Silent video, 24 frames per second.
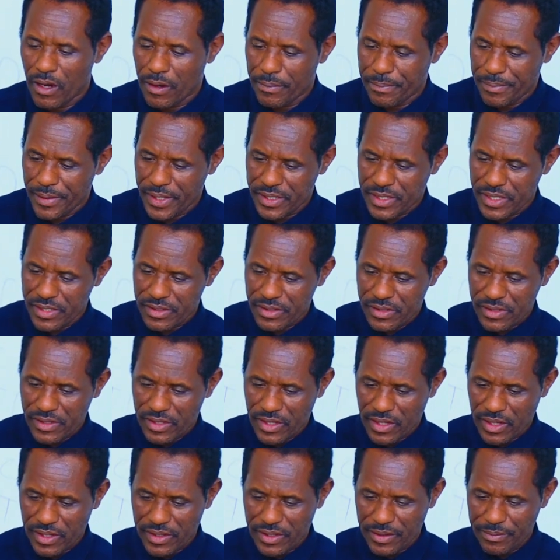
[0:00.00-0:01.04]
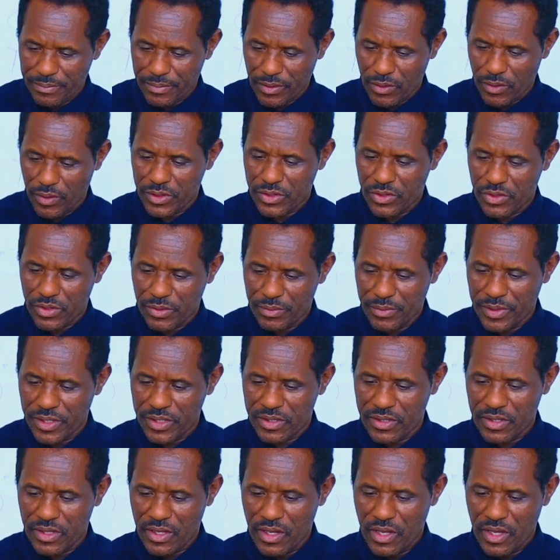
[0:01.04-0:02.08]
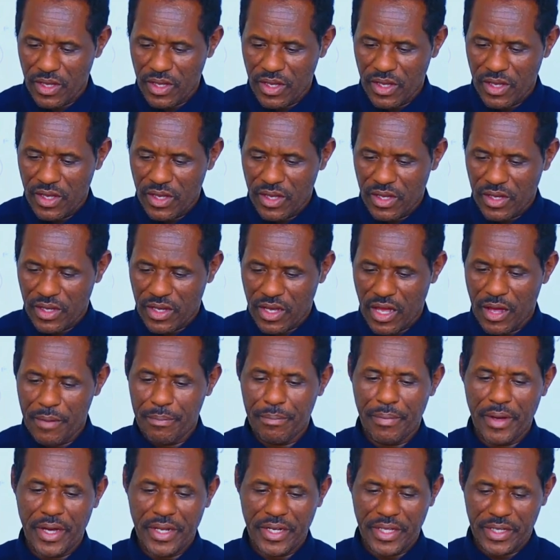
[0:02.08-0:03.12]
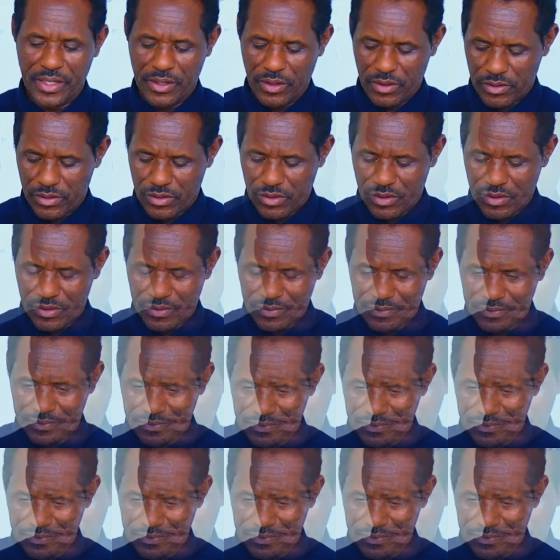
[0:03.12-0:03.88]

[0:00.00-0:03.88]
operations, and employees to meet company goals.